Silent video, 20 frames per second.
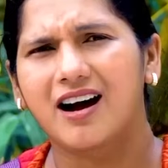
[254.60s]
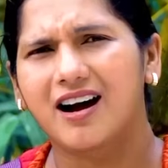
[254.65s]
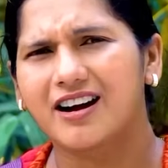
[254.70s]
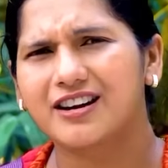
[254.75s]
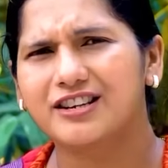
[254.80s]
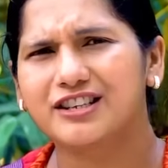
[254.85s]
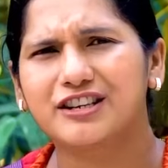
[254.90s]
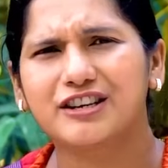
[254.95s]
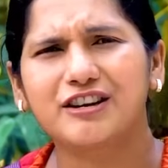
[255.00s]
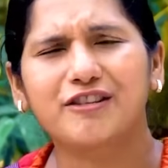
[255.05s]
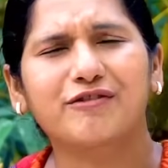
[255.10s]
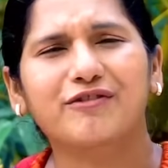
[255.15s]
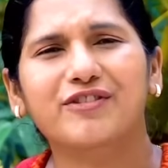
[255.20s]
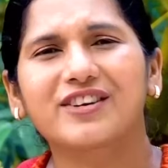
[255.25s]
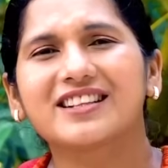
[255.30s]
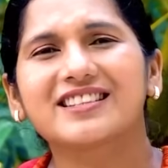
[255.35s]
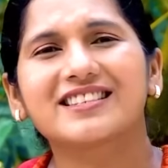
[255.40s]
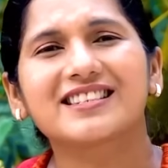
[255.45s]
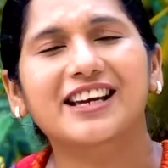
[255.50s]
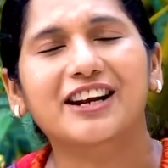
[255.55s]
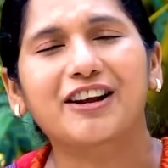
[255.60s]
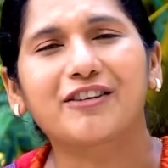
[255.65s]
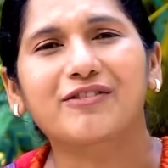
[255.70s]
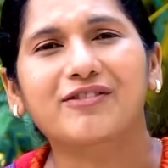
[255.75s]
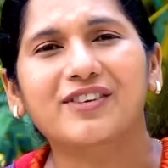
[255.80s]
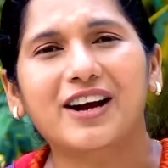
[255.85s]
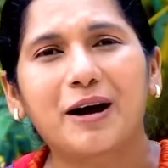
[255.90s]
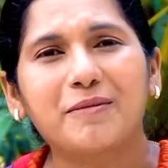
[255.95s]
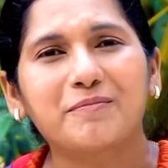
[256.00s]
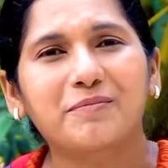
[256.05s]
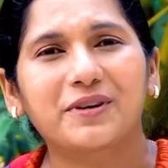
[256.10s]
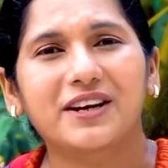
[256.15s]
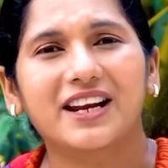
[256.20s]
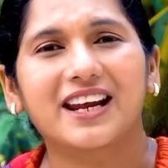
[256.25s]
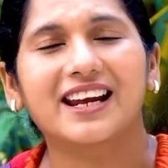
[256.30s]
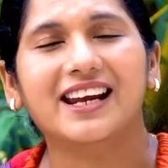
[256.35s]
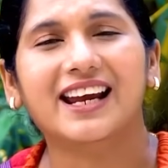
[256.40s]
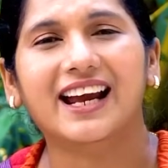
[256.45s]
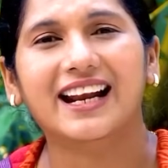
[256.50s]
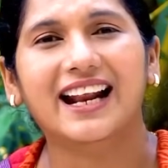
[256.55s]
A different set of
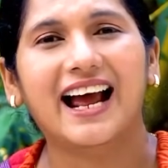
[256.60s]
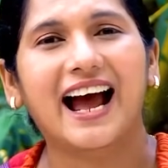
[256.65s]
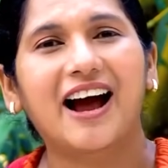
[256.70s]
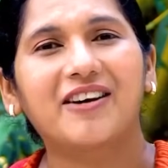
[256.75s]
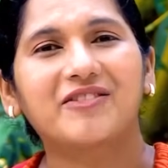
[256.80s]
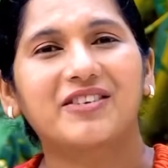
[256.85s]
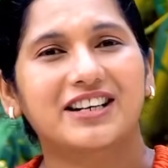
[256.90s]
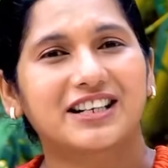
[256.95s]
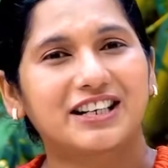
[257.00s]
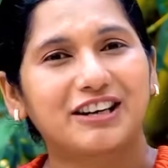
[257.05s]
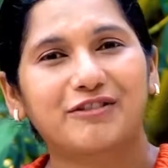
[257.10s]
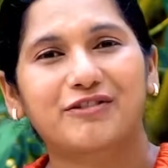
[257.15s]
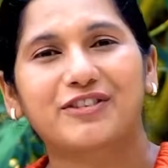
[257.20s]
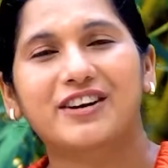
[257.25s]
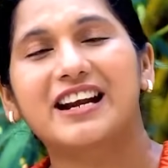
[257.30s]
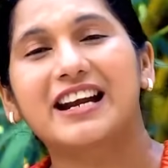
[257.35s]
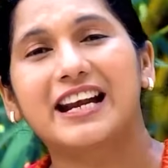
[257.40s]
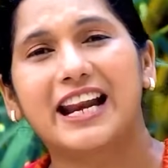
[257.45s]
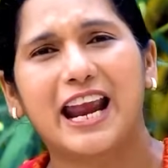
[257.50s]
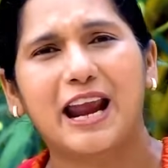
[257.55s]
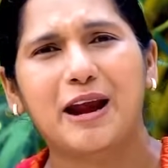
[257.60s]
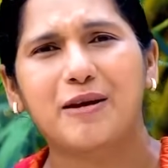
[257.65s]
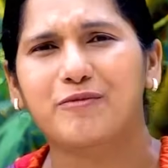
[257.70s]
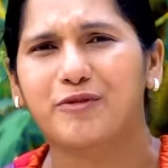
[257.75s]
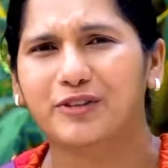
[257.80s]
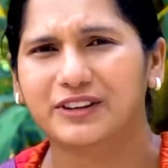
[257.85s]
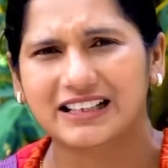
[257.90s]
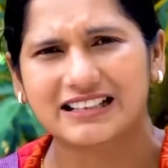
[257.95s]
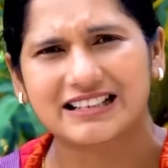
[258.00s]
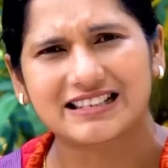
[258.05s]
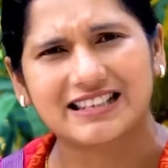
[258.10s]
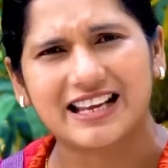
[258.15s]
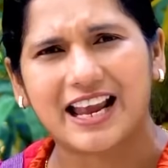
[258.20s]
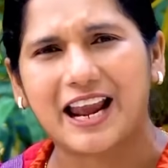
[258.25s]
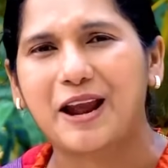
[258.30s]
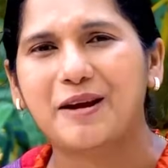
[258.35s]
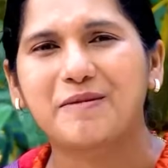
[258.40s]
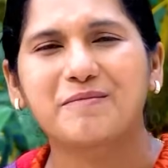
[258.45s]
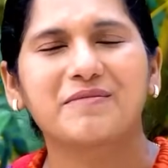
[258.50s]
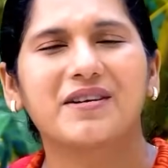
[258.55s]
company can have a different name for the
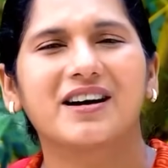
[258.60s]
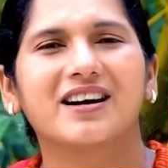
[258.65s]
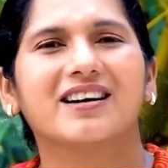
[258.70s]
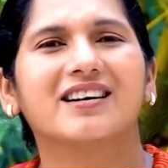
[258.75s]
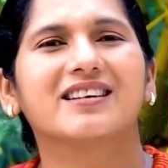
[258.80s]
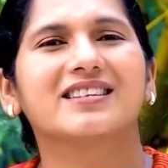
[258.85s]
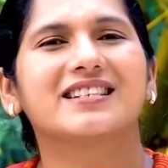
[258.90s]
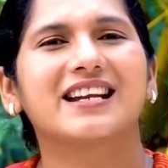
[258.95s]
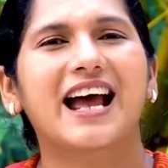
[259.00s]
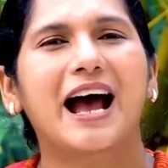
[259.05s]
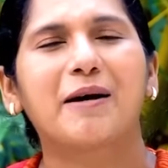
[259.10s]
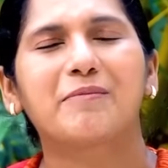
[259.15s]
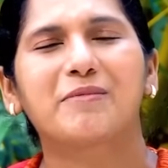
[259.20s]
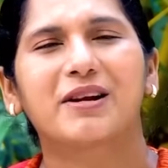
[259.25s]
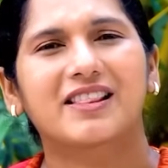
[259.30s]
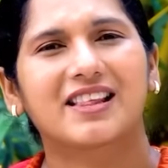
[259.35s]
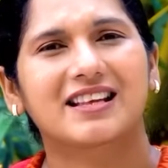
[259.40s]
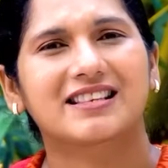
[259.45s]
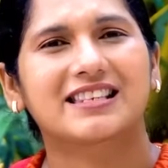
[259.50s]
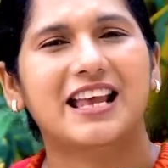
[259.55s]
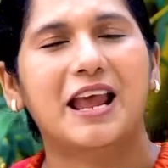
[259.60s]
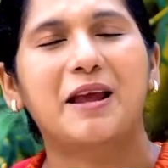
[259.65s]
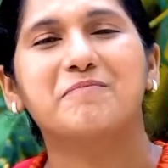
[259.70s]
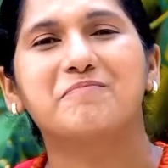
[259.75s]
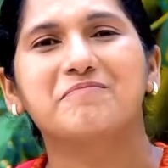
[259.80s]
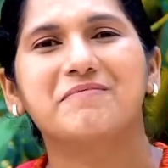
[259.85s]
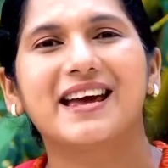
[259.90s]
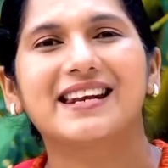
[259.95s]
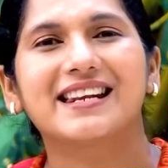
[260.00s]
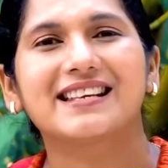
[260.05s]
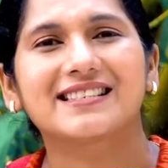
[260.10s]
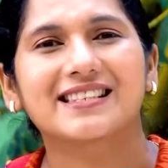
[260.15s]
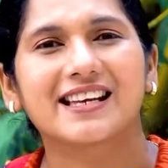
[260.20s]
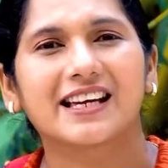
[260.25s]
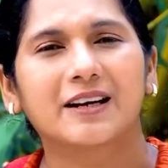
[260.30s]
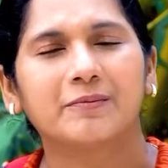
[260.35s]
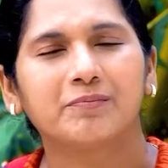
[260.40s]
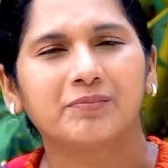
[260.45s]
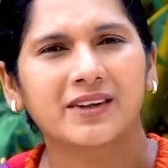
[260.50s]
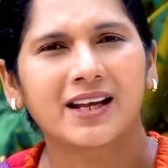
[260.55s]
same tablet, the same
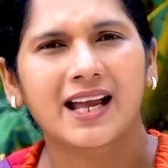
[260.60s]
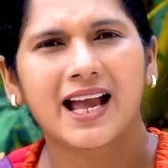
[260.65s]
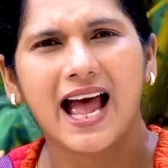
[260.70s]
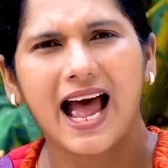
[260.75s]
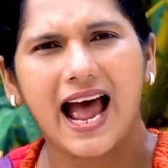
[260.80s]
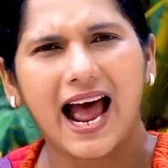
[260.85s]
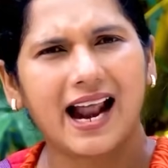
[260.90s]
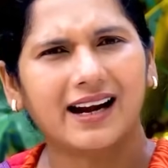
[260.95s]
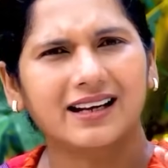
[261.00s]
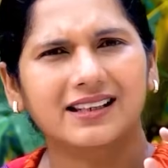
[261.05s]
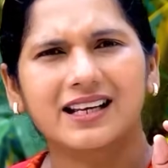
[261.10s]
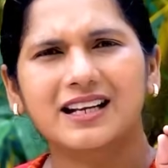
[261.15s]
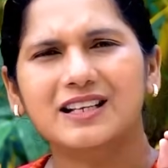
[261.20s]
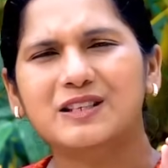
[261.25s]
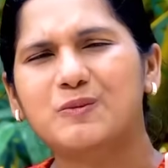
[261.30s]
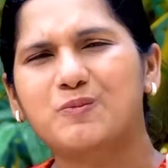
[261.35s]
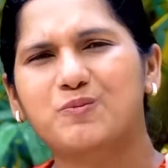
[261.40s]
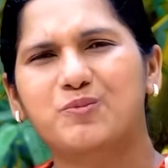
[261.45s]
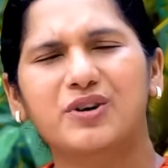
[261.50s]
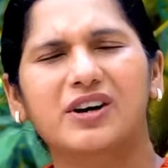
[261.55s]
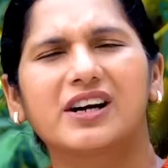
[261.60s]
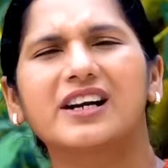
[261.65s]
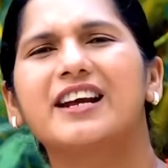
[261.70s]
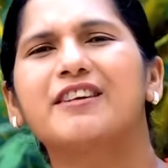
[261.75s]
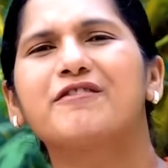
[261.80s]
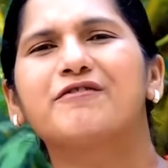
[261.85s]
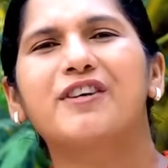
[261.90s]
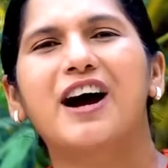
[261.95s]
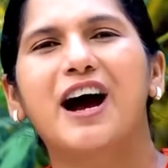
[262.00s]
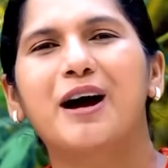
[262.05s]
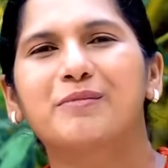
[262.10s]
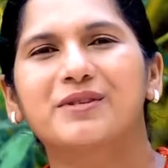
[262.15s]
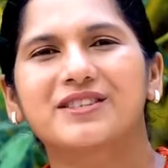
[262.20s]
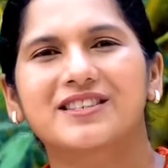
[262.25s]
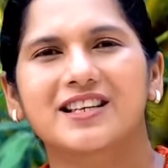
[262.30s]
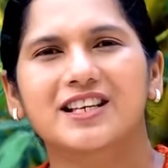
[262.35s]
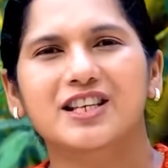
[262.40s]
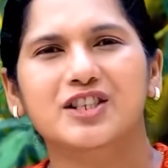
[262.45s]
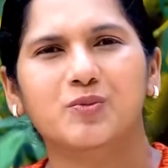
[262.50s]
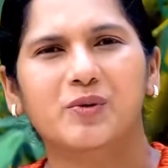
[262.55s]
medicine. And this brilliant
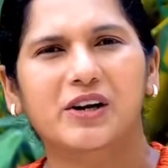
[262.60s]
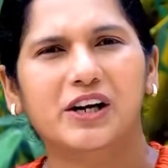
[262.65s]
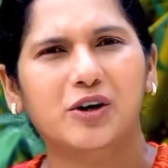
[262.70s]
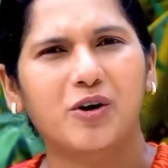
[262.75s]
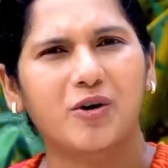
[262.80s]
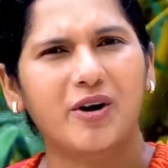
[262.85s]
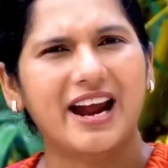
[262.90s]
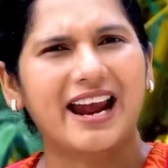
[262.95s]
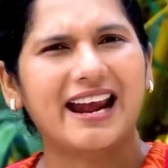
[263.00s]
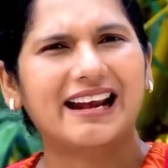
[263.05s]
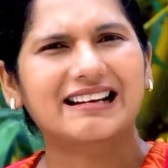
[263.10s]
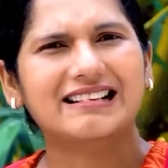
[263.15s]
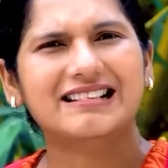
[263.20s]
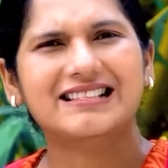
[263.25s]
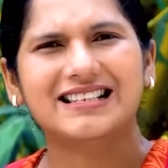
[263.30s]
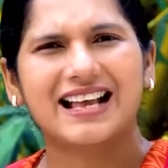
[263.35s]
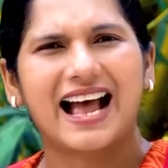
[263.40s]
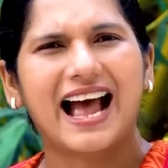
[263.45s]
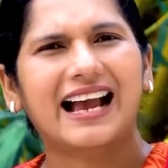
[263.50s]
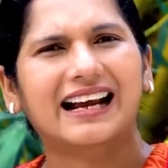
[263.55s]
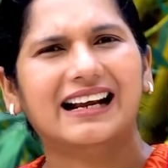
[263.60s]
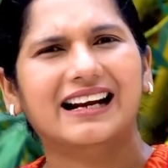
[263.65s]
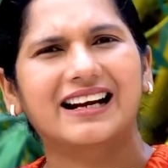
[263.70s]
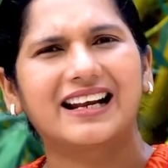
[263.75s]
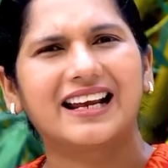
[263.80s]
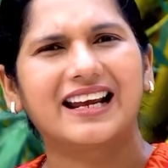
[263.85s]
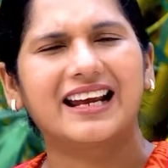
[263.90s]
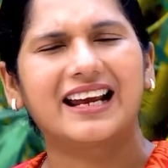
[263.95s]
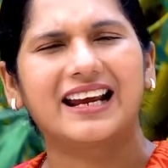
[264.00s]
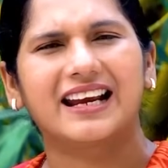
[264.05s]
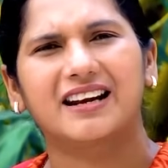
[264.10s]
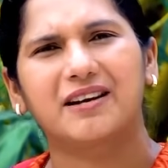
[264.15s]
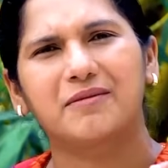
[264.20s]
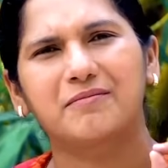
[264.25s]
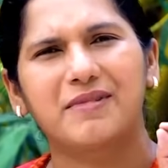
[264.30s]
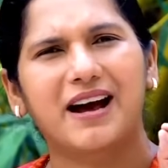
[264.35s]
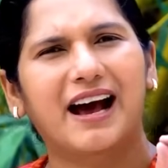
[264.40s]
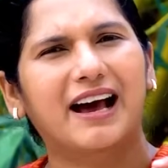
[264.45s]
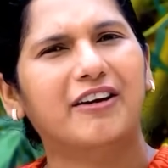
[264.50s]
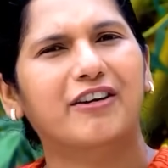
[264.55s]
pharmacist will go exactly in a
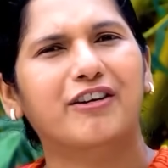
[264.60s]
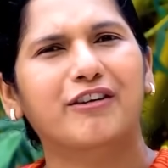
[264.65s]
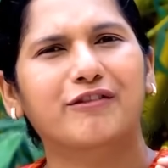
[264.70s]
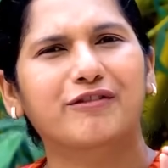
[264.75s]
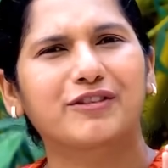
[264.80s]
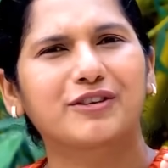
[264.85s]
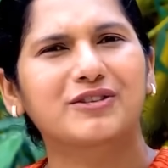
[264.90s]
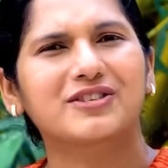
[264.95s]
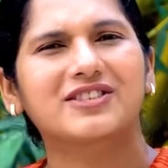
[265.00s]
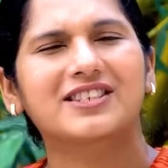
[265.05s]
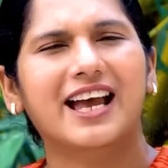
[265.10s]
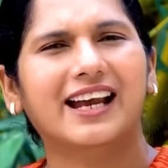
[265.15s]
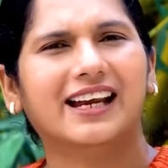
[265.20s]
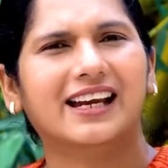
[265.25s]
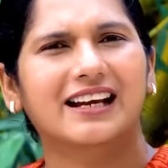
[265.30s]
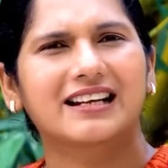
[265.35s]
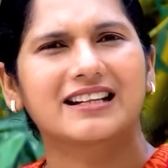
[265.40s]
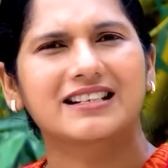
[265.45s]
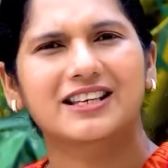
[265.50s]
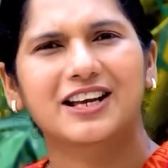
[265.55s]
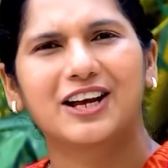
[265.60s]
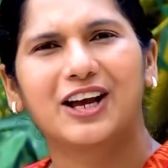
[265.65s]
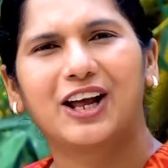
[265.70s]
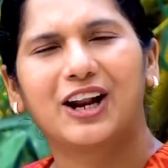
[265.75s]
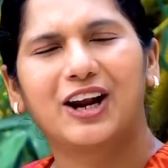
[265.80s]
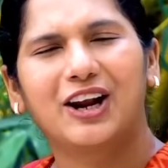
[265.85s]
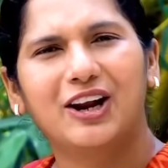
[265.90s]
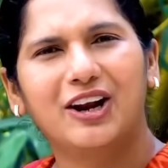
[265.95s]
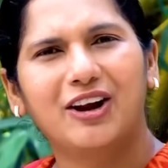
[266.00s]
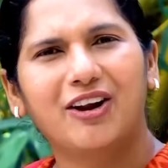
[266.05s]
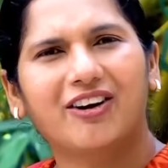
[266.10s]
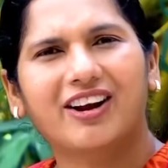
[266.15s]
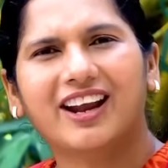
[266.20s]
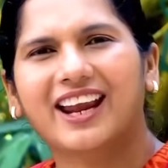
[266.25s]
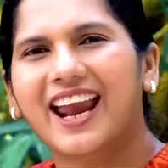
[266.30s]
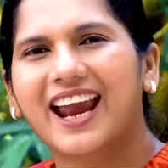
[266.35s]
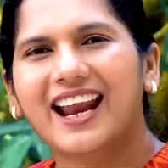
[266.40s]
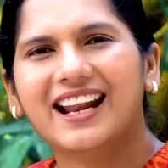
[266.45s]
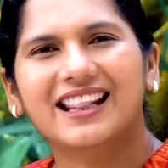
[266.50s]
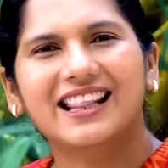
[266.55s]
matter of few seconds,
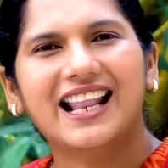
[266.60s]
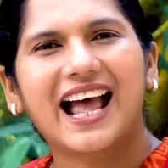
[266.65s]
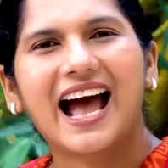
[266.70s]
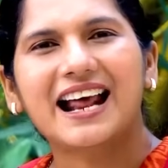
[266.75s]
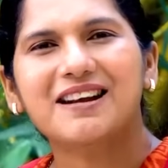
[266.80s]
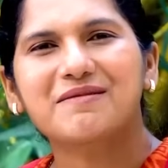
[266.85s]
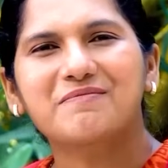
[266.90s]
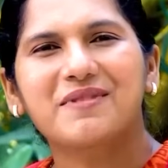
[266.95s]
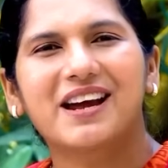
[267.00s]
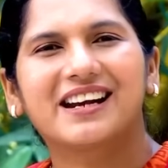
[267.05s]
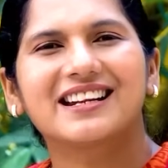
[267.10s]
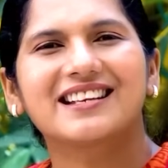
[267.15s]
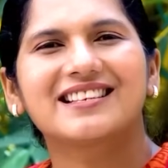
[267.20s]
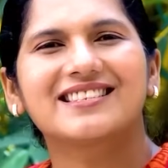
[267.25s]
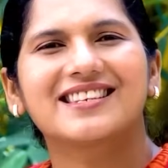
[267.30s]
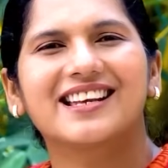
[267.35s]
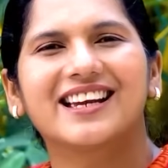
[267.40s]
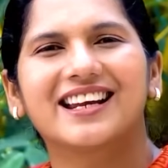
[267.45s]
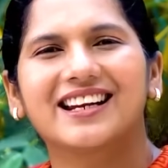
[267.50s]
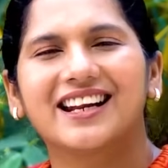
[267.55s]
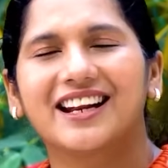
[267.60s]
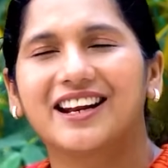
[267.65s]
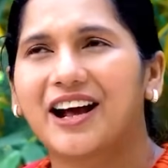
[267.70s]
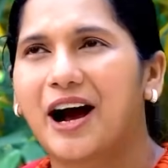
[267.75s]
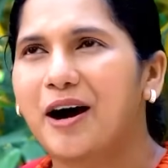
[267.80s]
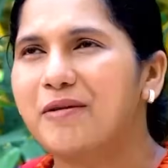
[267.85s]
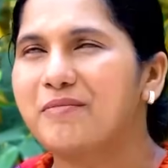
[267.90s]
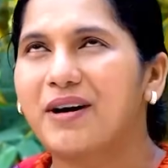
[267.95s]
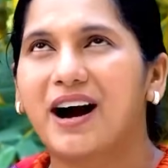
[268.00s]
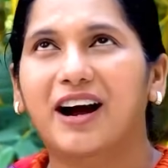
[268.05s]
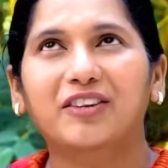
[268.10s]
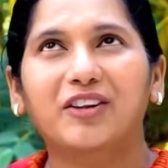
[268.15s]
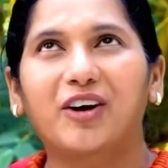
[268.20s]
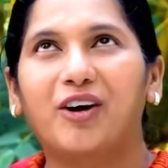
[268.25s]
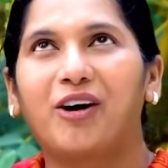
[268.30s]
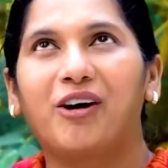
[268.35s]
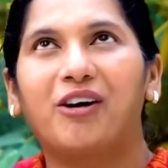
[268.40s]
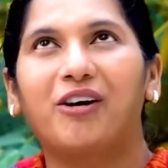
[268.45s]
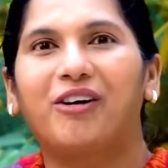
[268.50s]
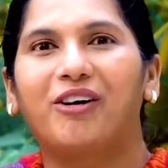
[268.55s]
locate that medicine among
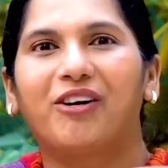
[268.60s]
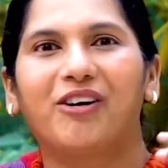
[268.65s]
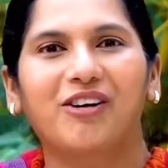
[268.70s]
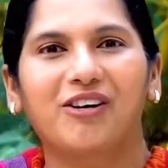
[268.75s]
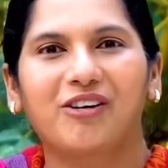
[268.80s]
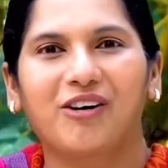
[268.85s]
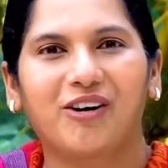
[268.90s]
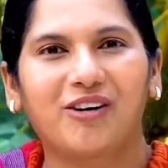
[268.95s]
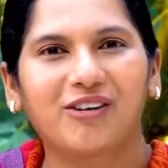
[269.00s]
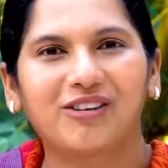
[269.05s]
the whole